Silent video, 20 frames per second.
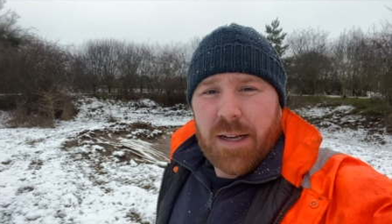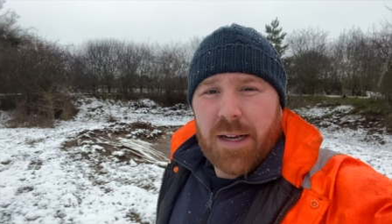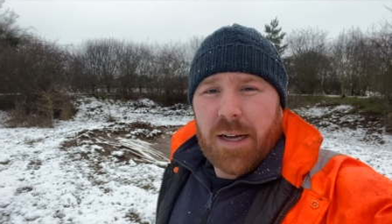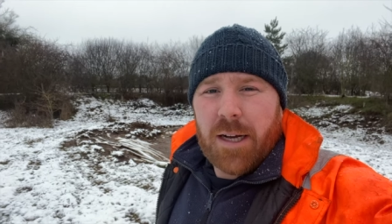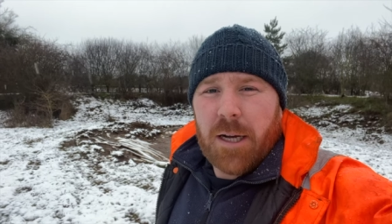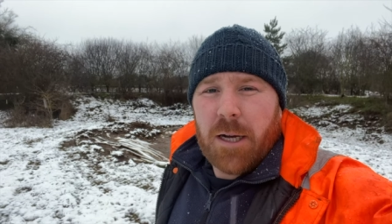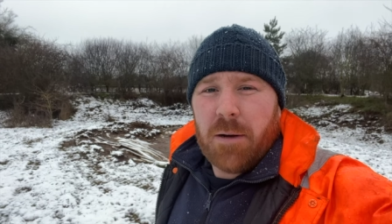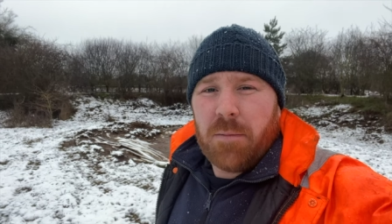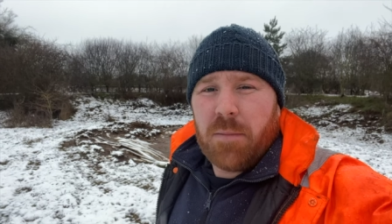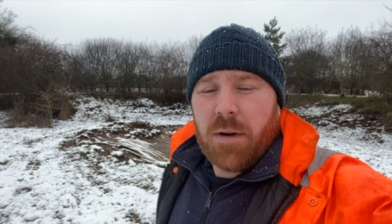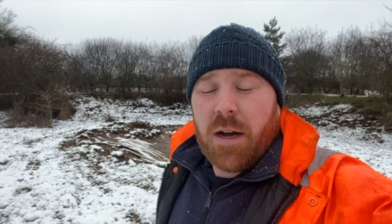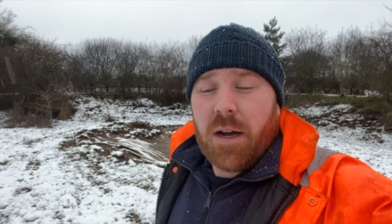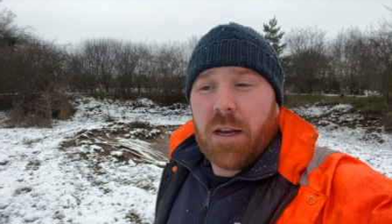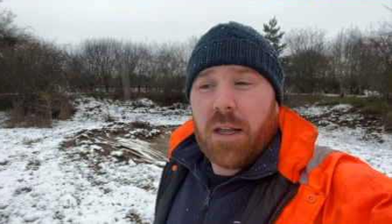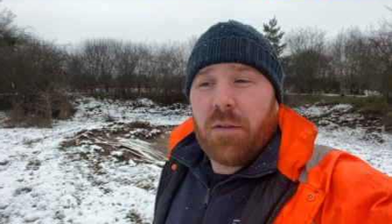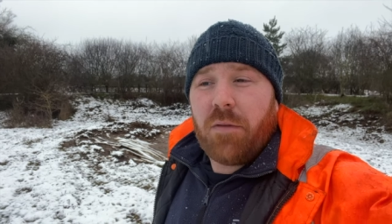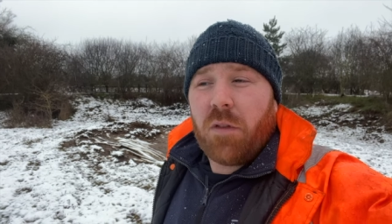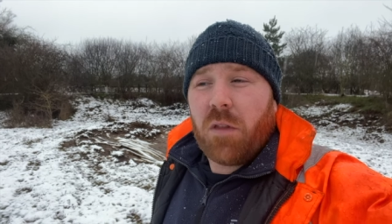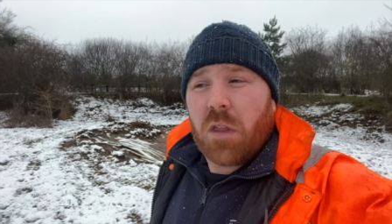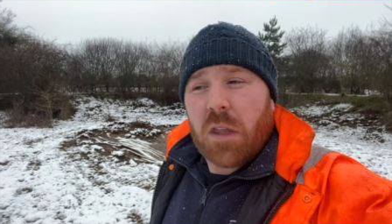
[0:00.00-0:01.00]
um, and
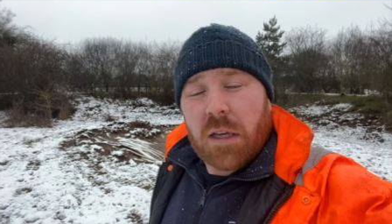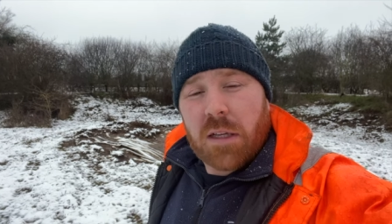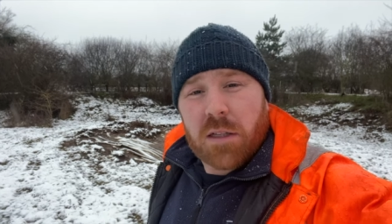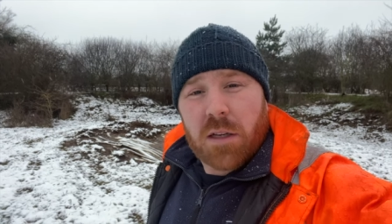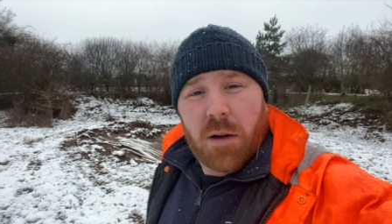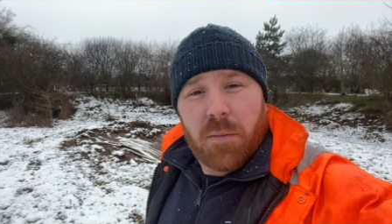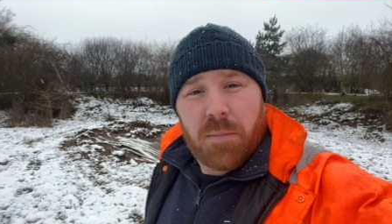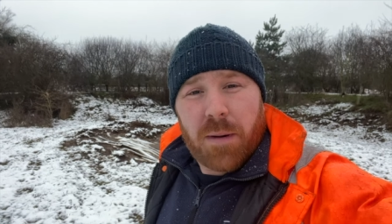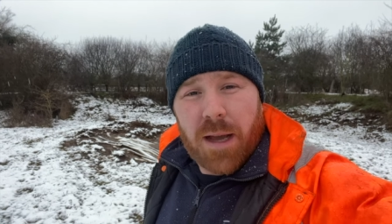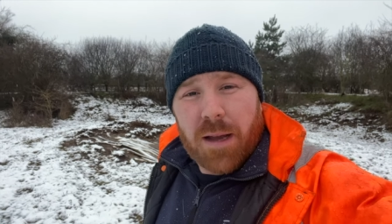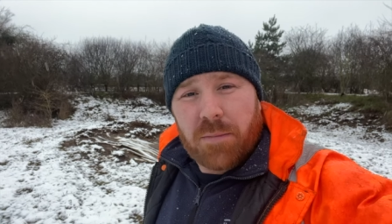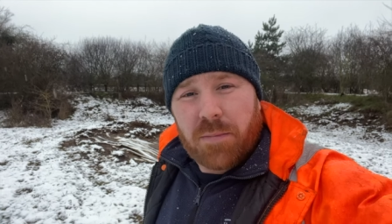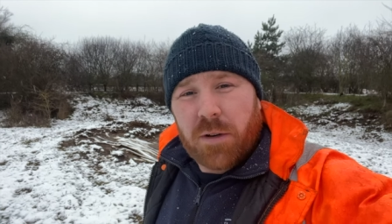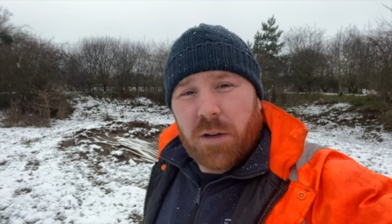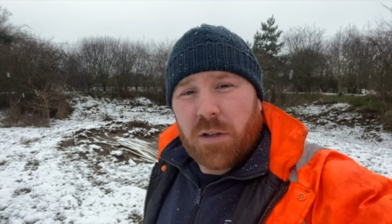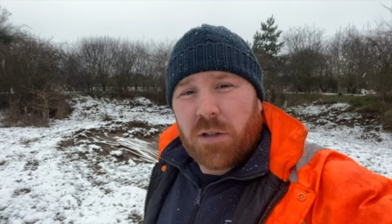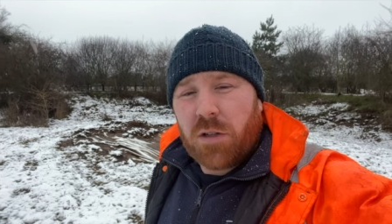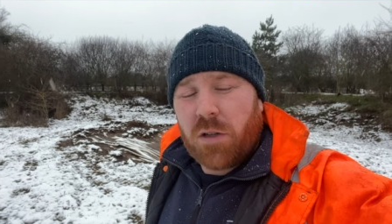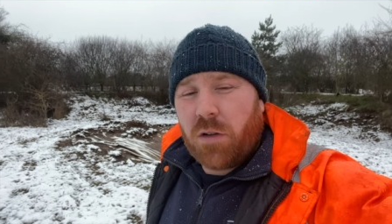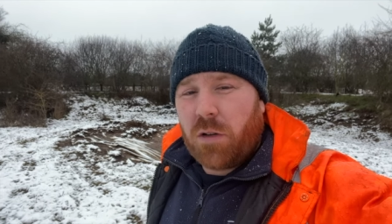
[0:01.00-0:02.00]
even things like
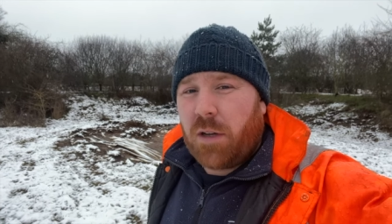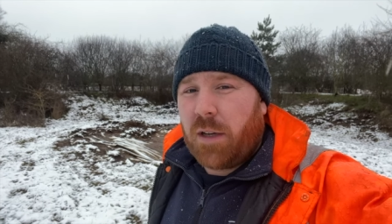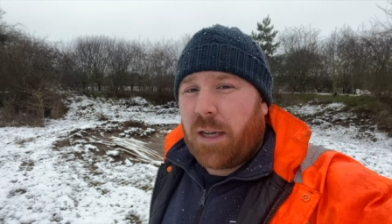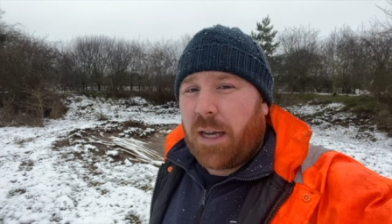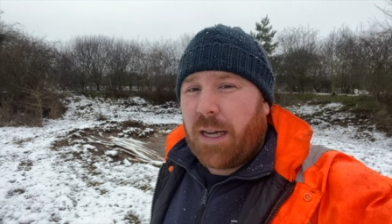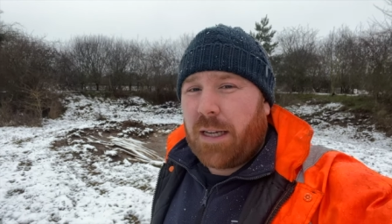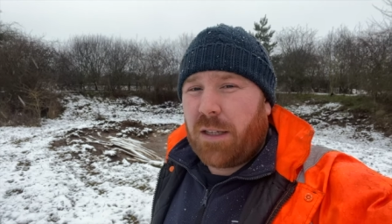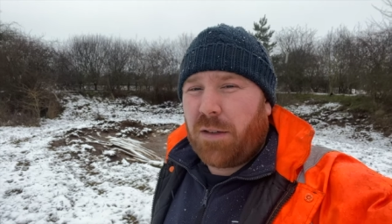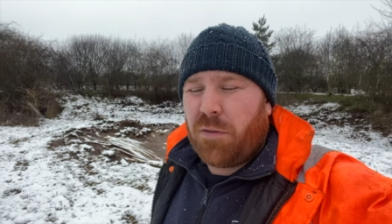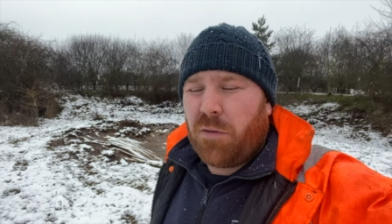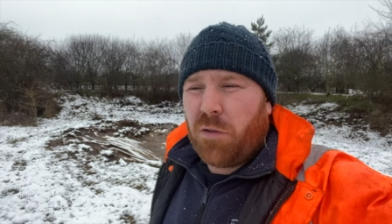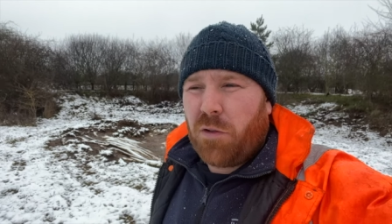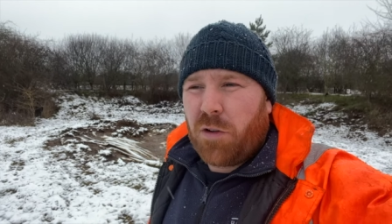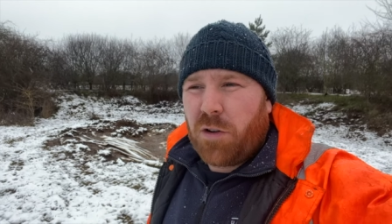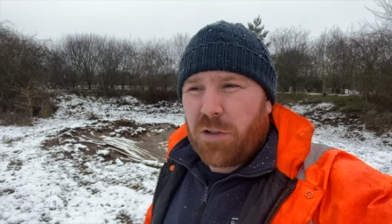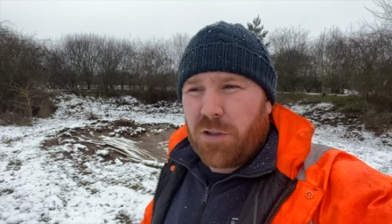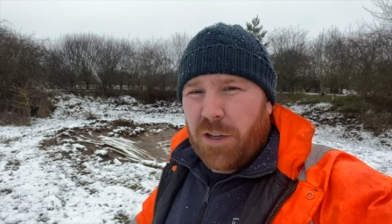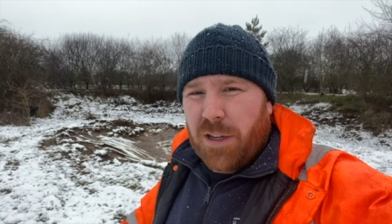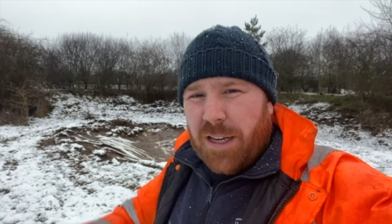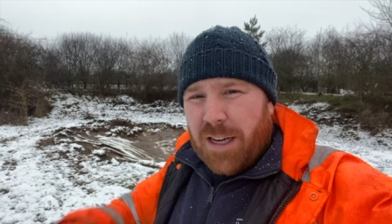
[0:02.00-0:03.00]
blackbirds you can cater for,
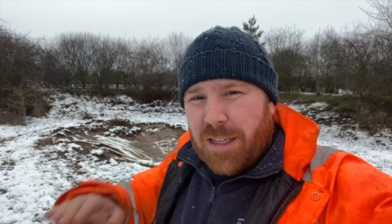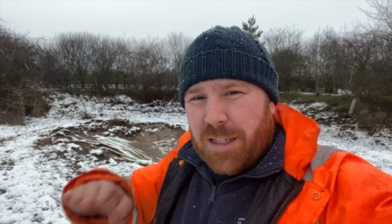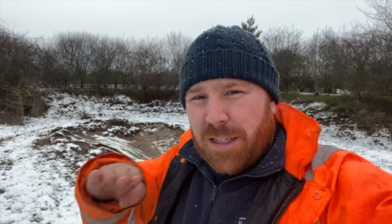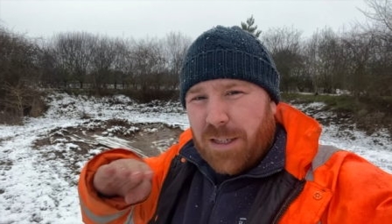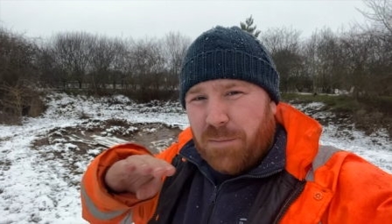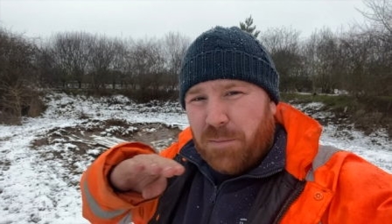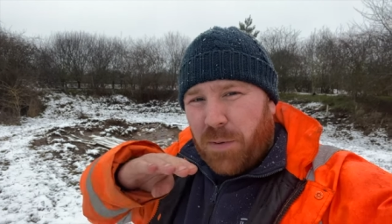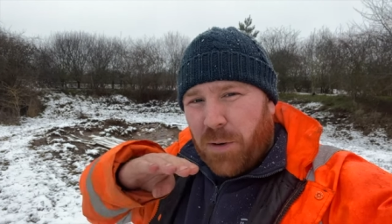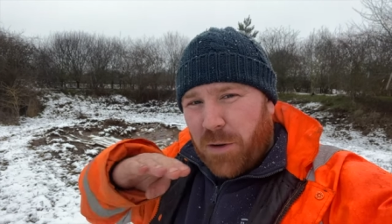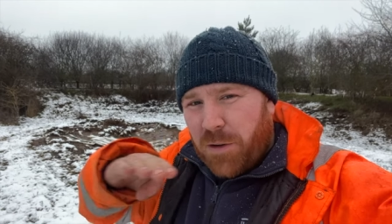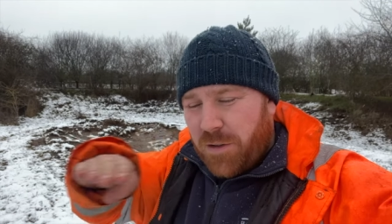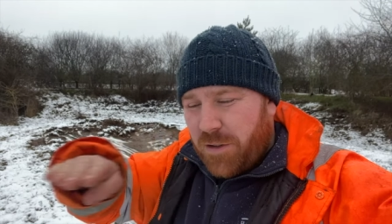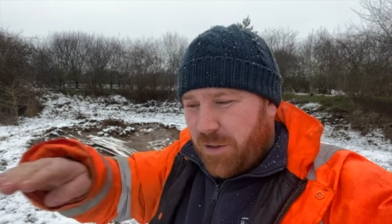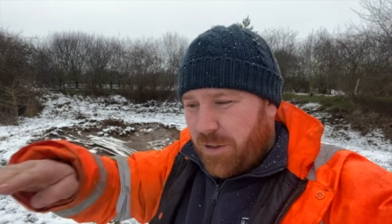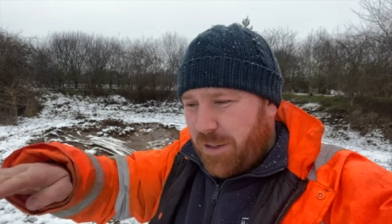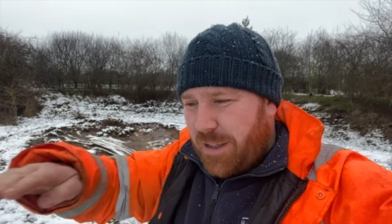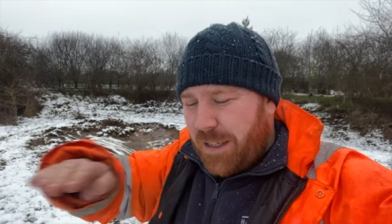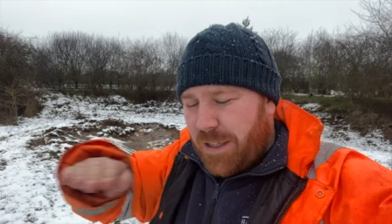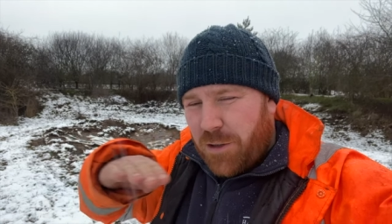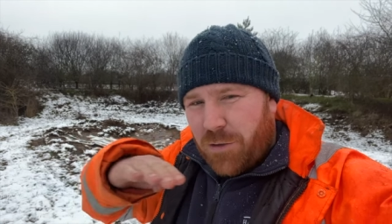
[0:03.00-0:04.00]
because you can actually put
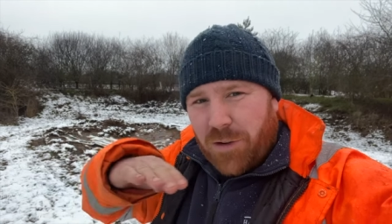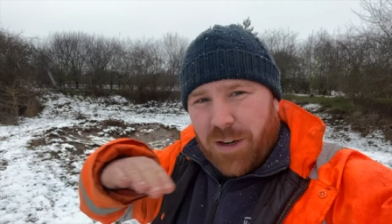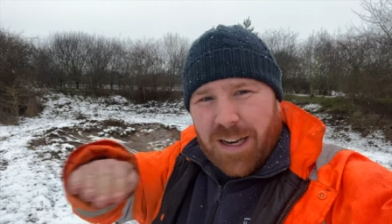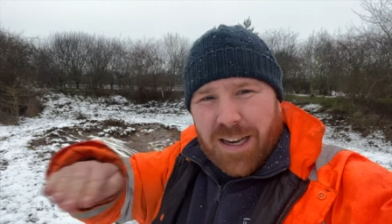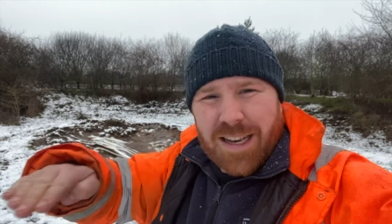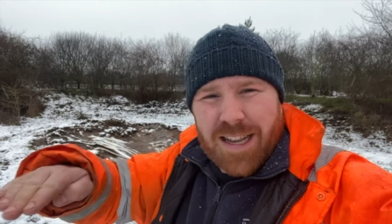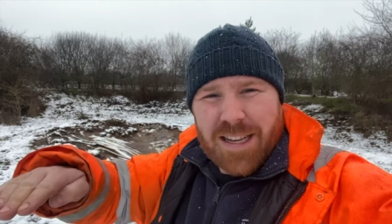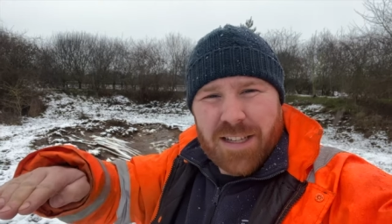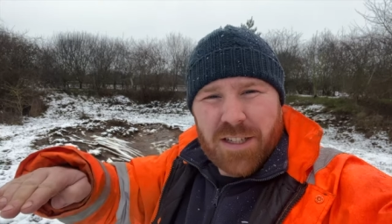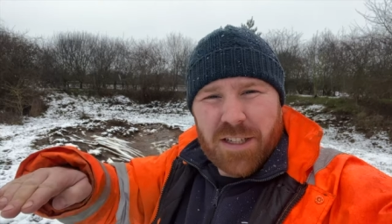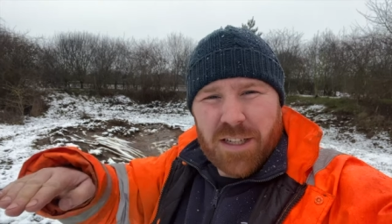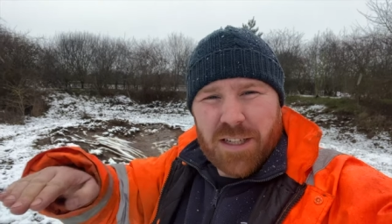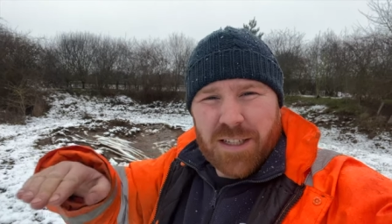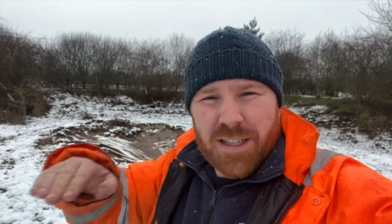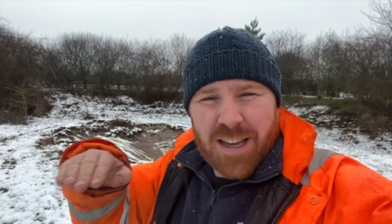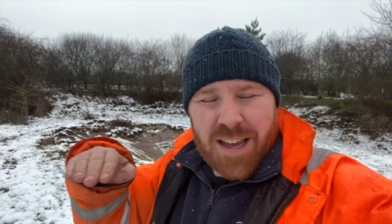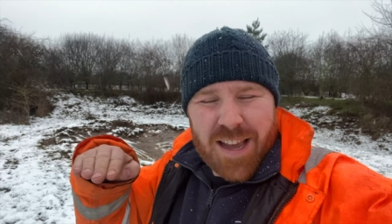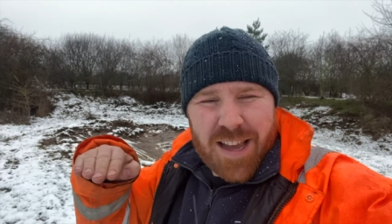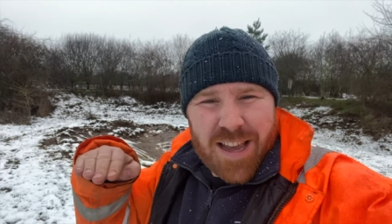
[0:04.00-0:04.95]
discrete ledges,